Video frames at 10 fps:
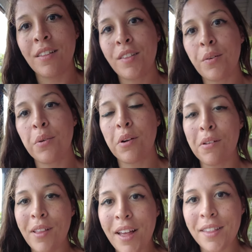So
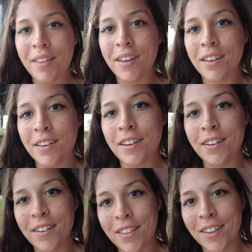our last night
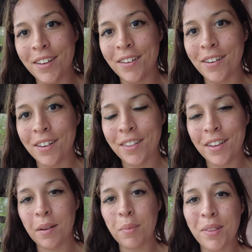here in St.
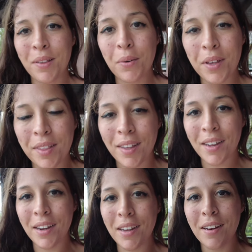Augustine, I'm so
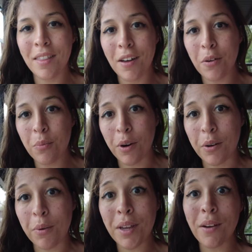excited though. We're
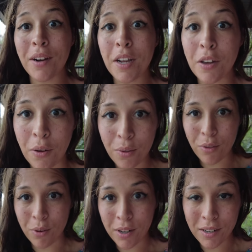going on a ghost
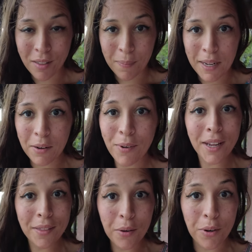tour, and it's meeting
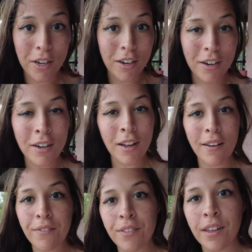right in the courtyard
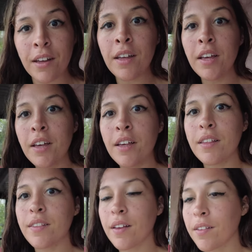of the
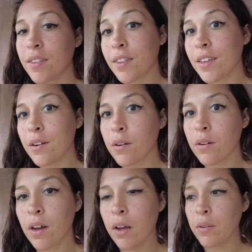Salcedo
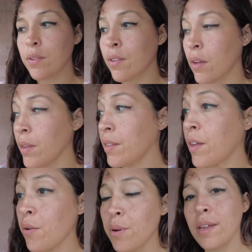house. So let's
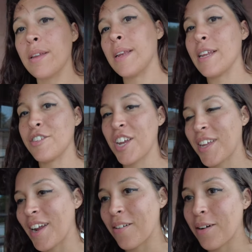go in and check
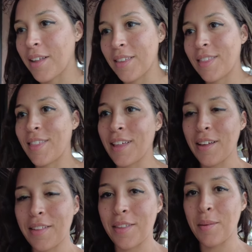it out. I think
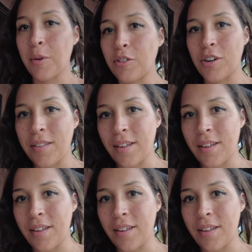I see them all dressed